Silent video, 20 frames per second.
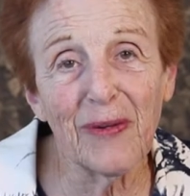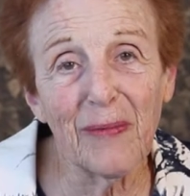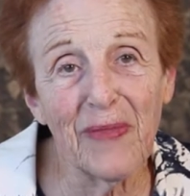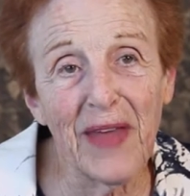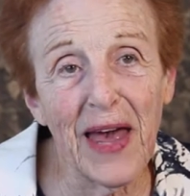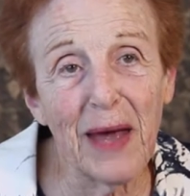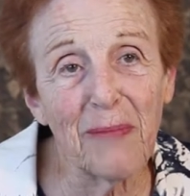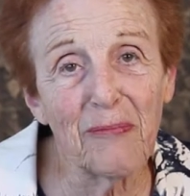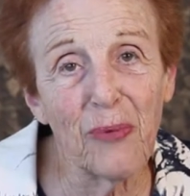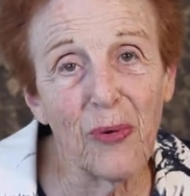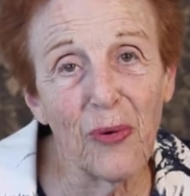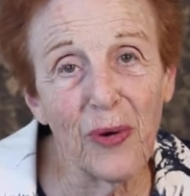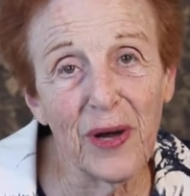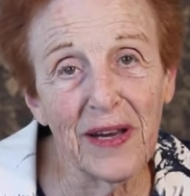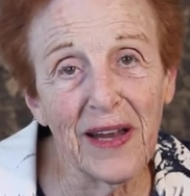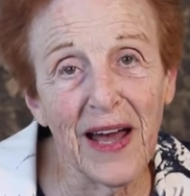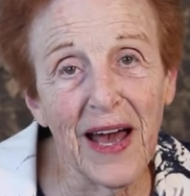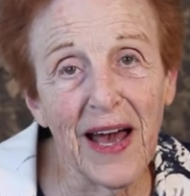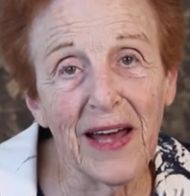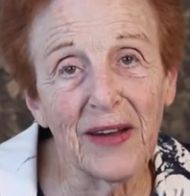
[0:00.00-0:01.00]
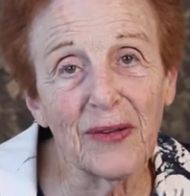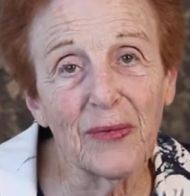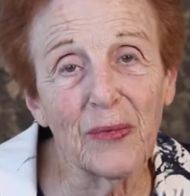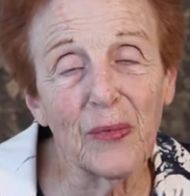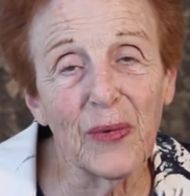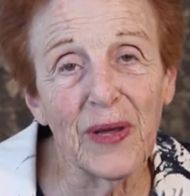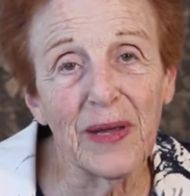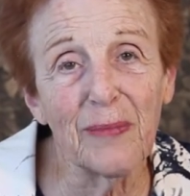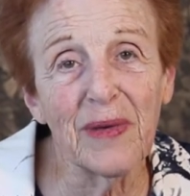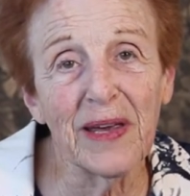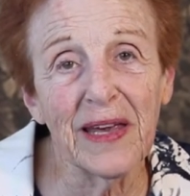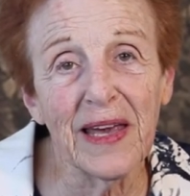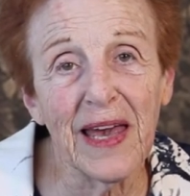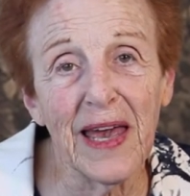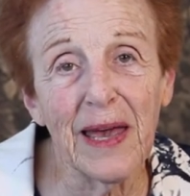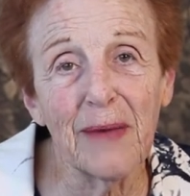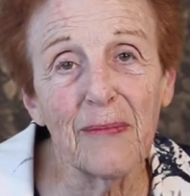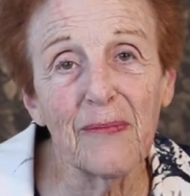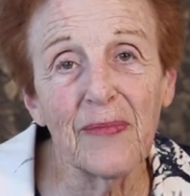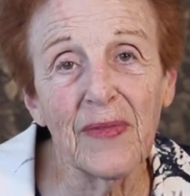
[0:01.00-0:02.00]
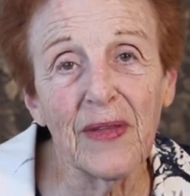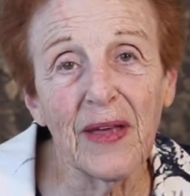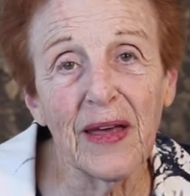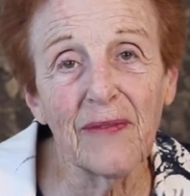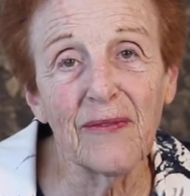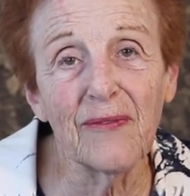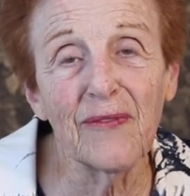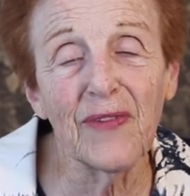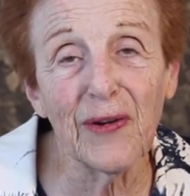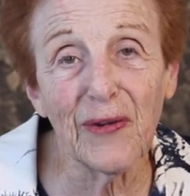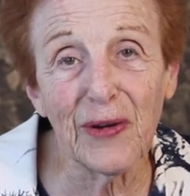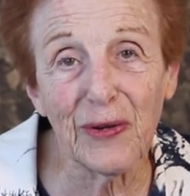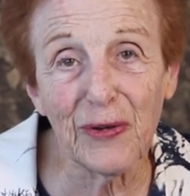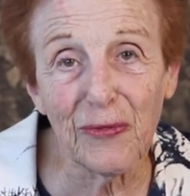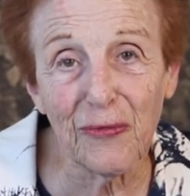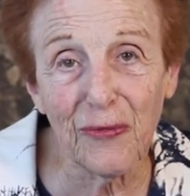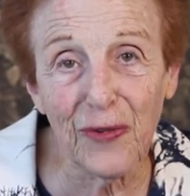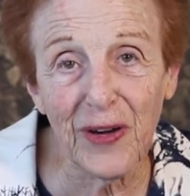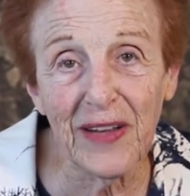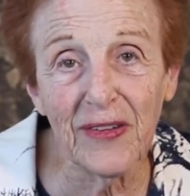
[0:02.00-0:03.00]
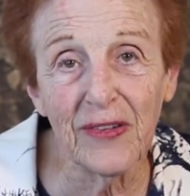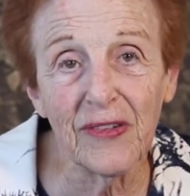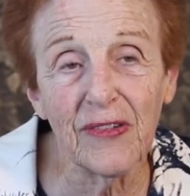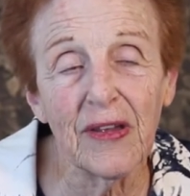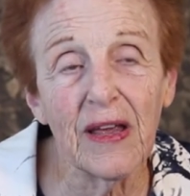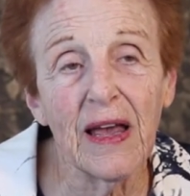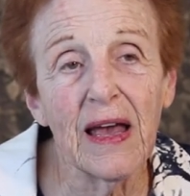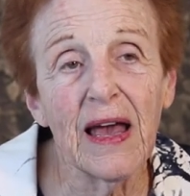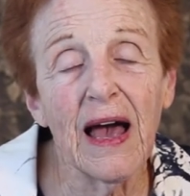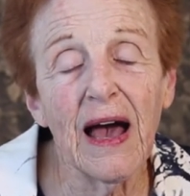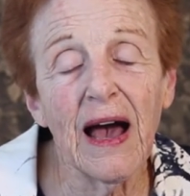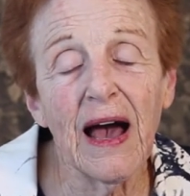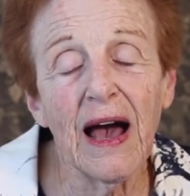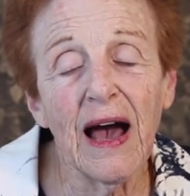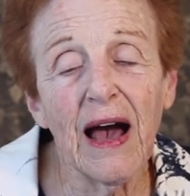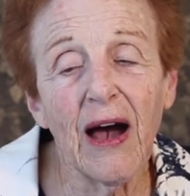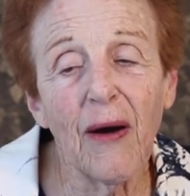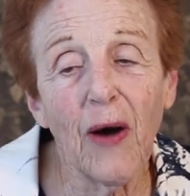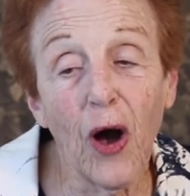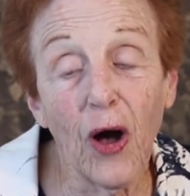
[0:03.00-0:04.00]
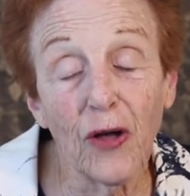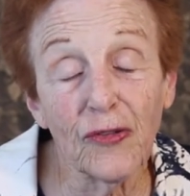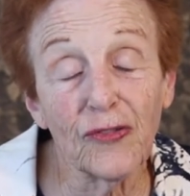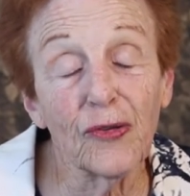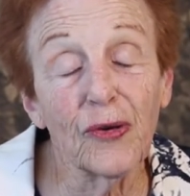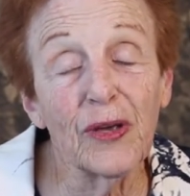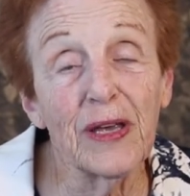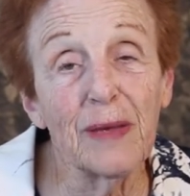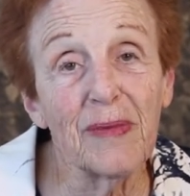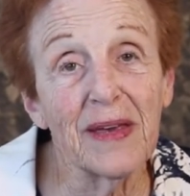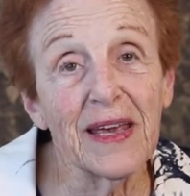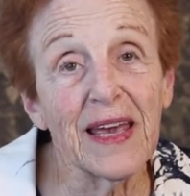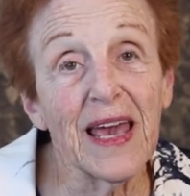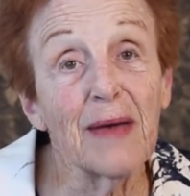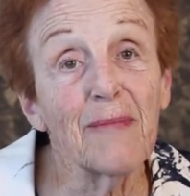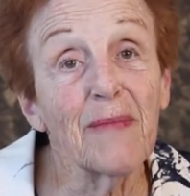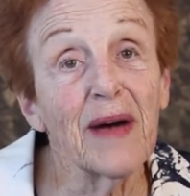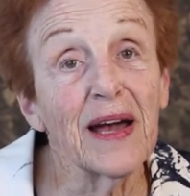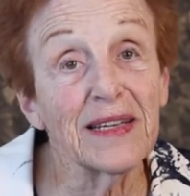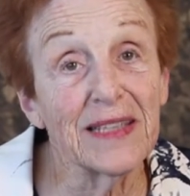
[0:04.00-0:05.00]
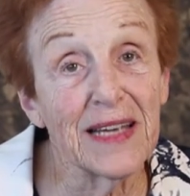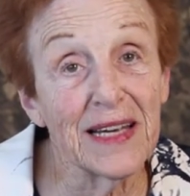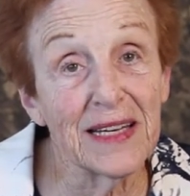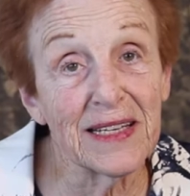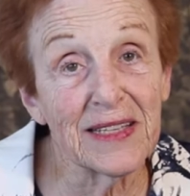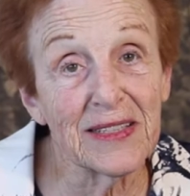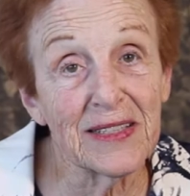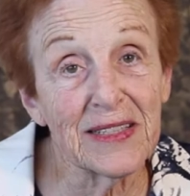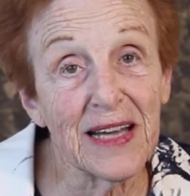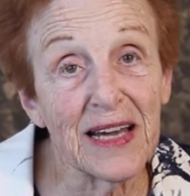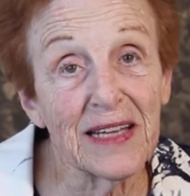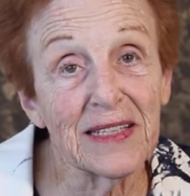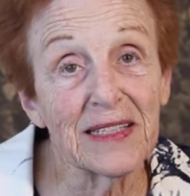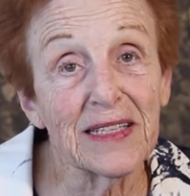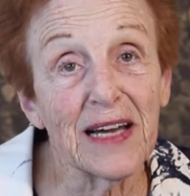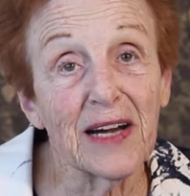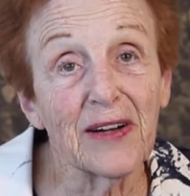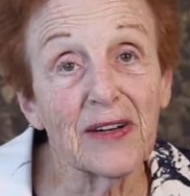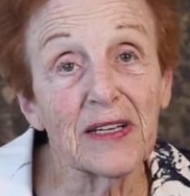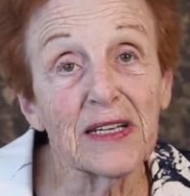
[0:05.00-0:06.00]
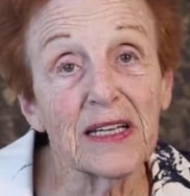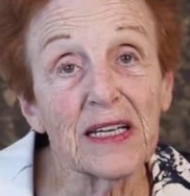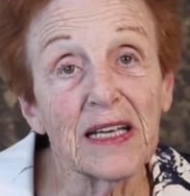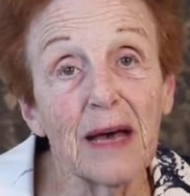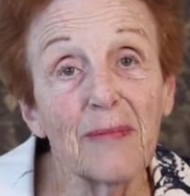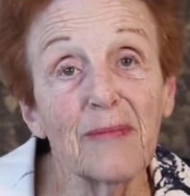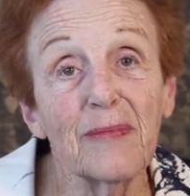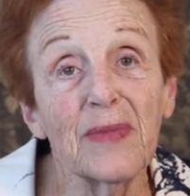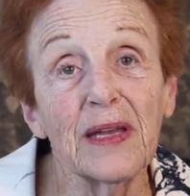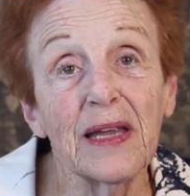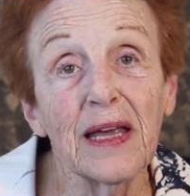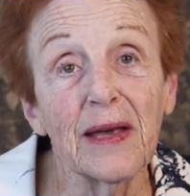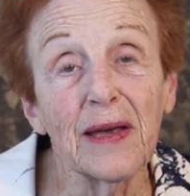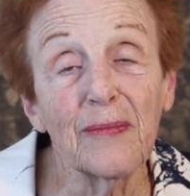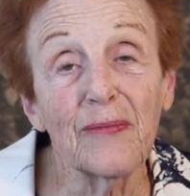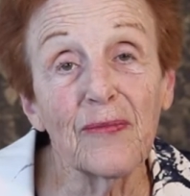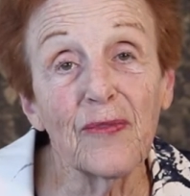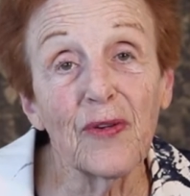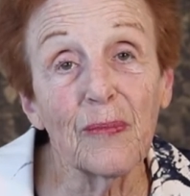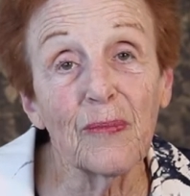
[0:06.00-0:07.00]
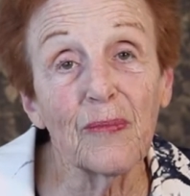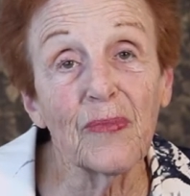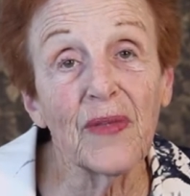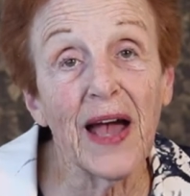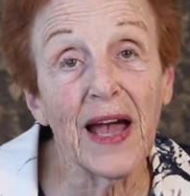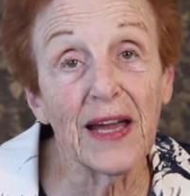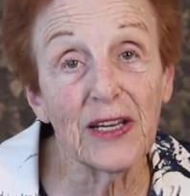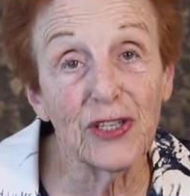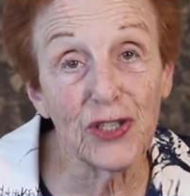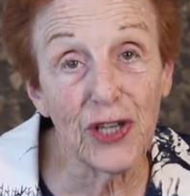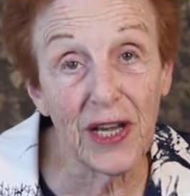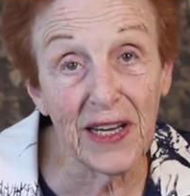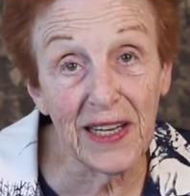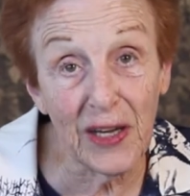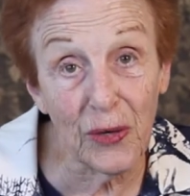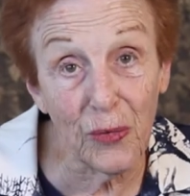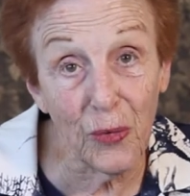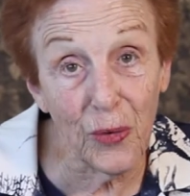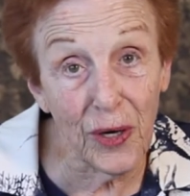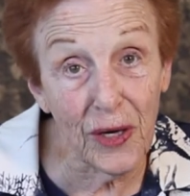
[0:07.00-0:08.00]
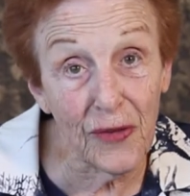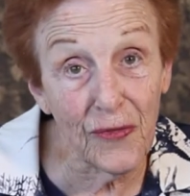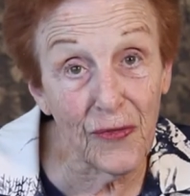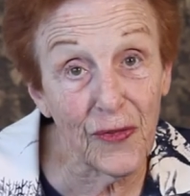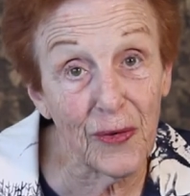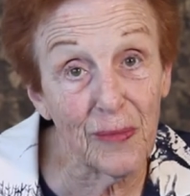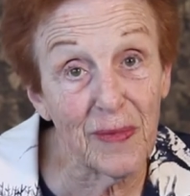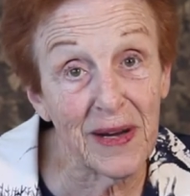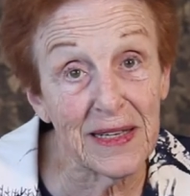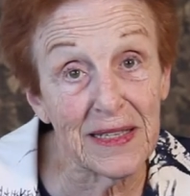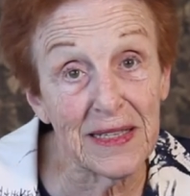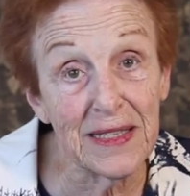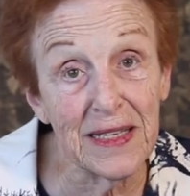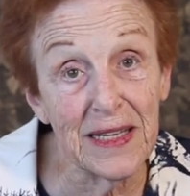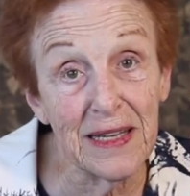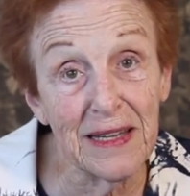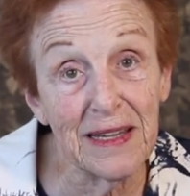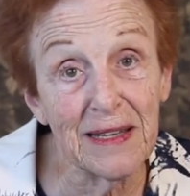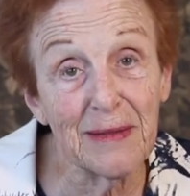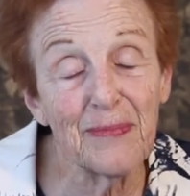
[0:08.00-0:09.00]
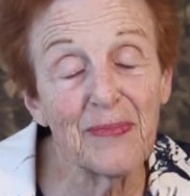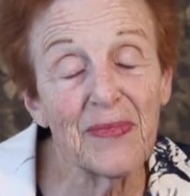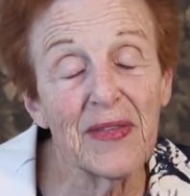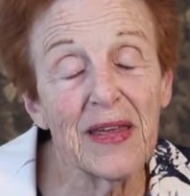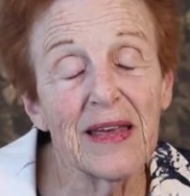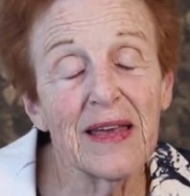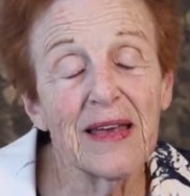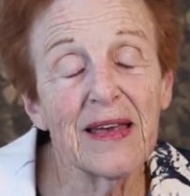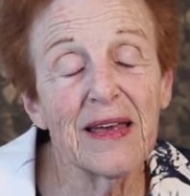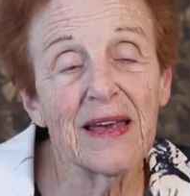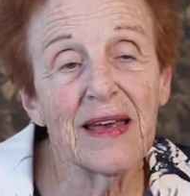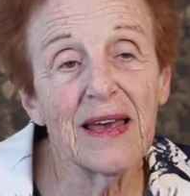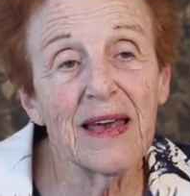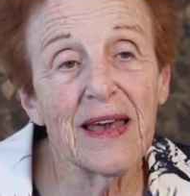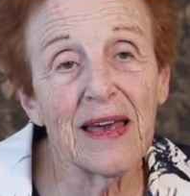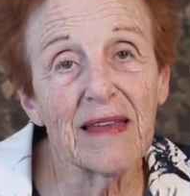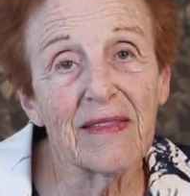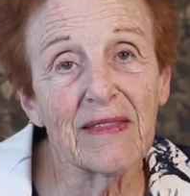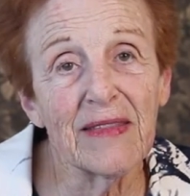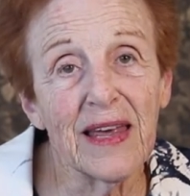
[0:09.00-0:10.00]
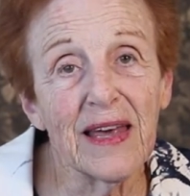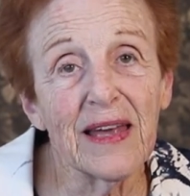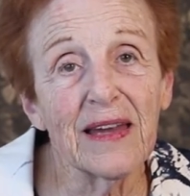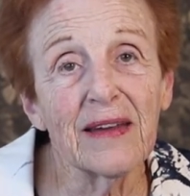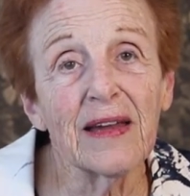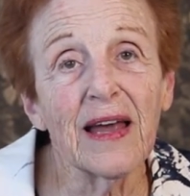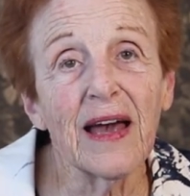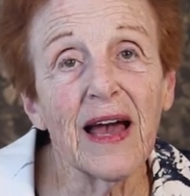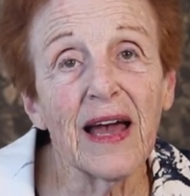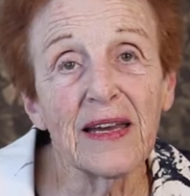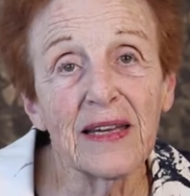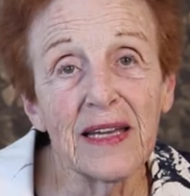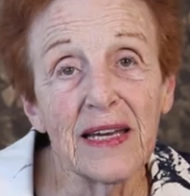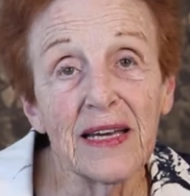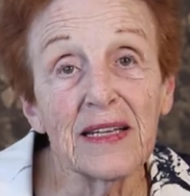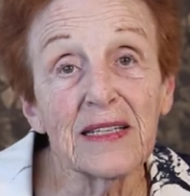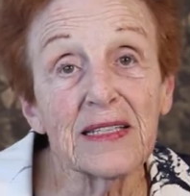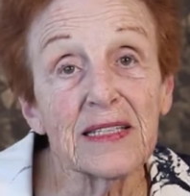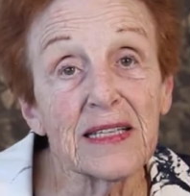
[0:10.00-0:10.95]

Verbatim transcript: from that point on, we became very good friends. Also, he became my dentist. I started to come to him for hygienic work for my teeth, and then I needed